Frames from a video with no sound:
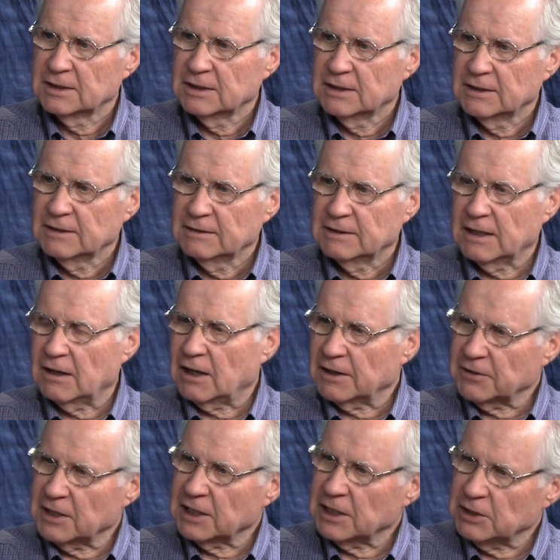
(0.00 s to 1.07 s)
Okay. Now, I
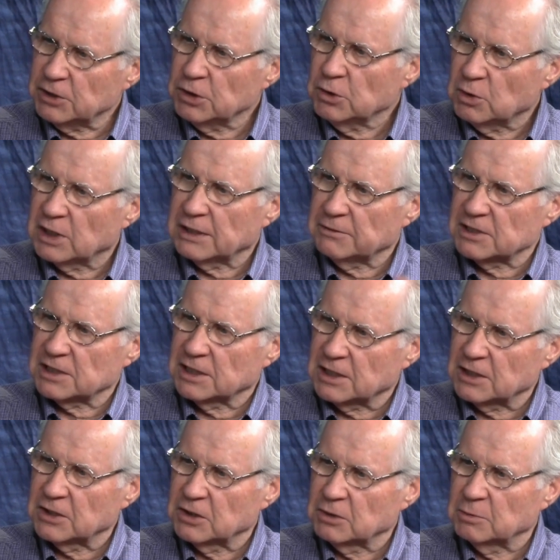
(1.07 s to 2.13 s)
think he knew what he was going to
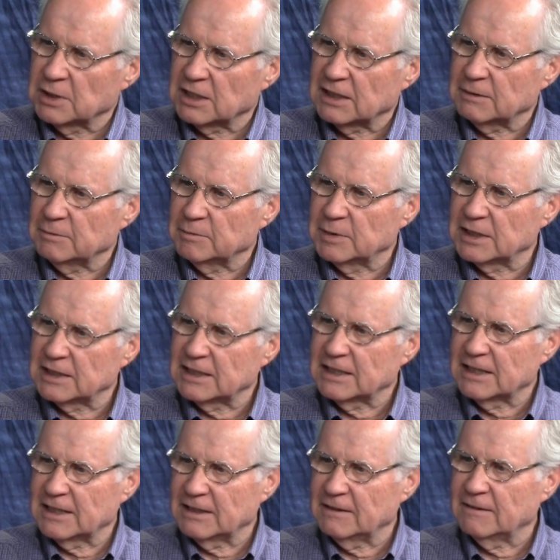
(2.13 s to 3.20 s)
do, but yeah.
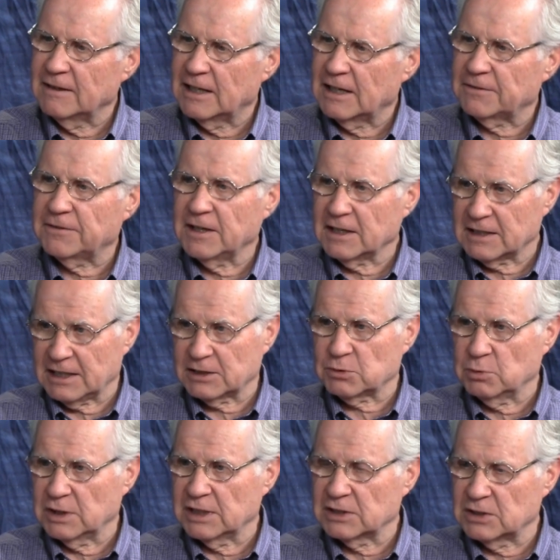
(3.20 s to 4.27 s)
I think that's
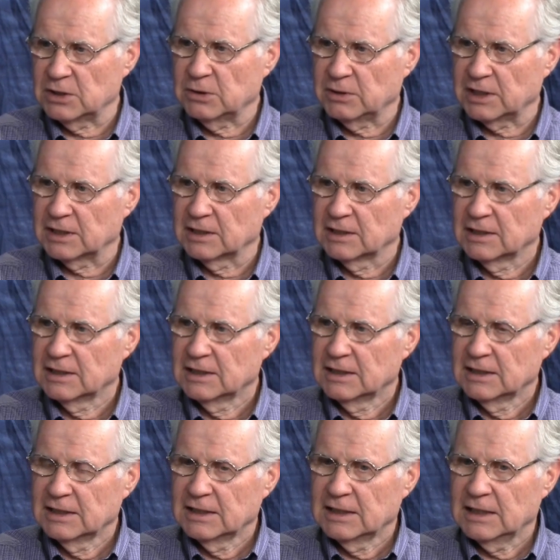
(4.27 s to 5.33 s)
what he's doing.
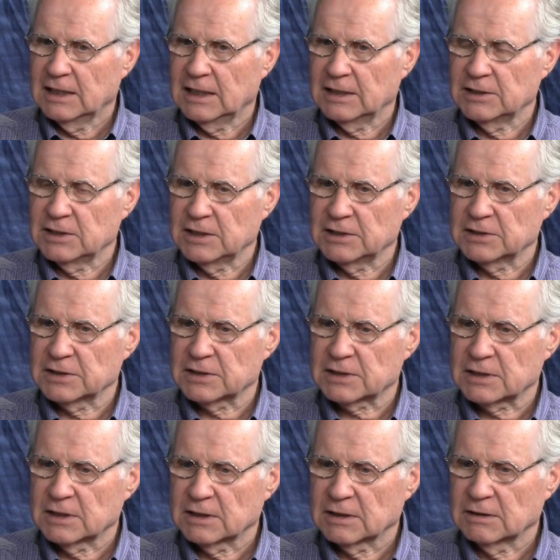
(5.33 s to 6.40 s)
And Jesus
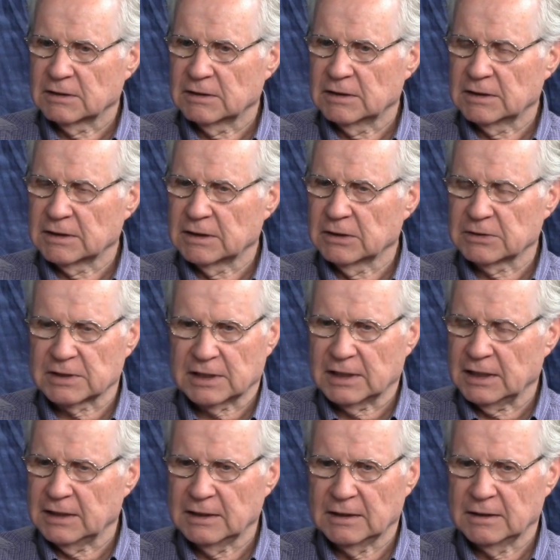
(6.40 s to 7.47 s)
uh, goes
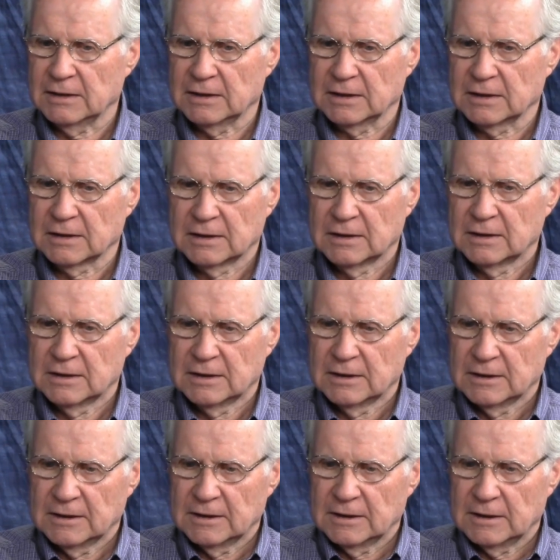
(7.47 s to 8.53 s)
ahead and, uh,
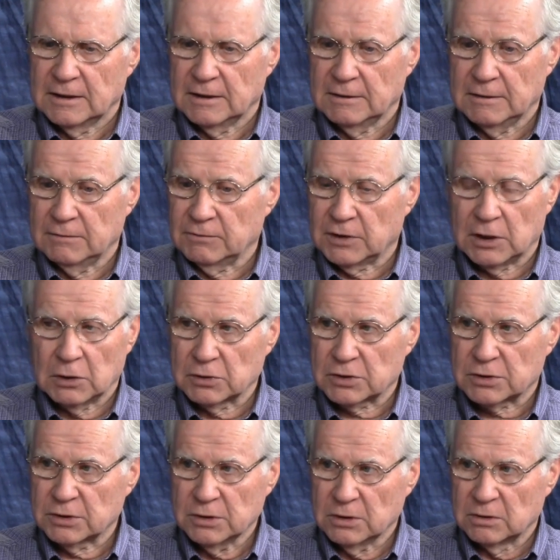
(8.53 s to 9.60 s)
and follows
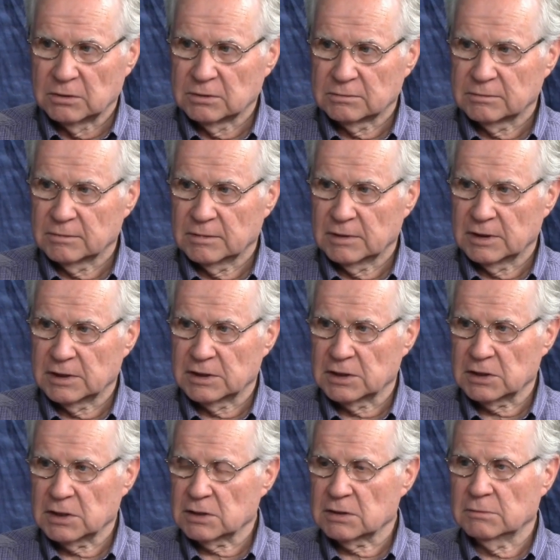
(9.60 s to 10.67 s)
through.
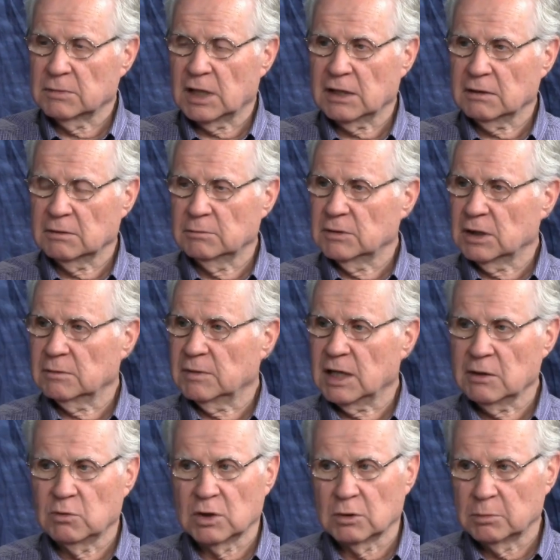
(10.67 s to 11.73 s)
"This isn't my not my
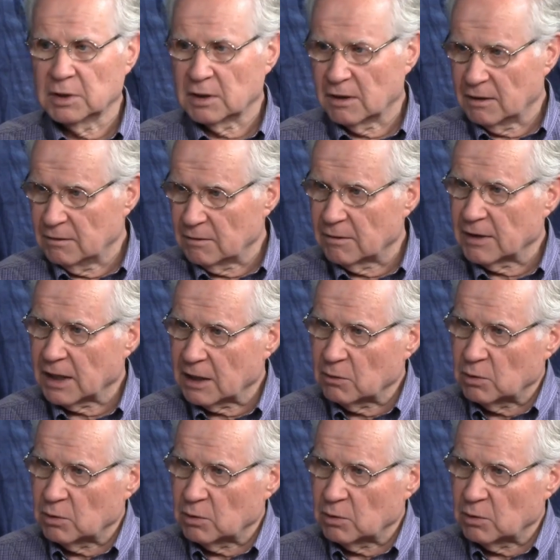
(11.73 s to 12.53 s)
will, but th- thy, thy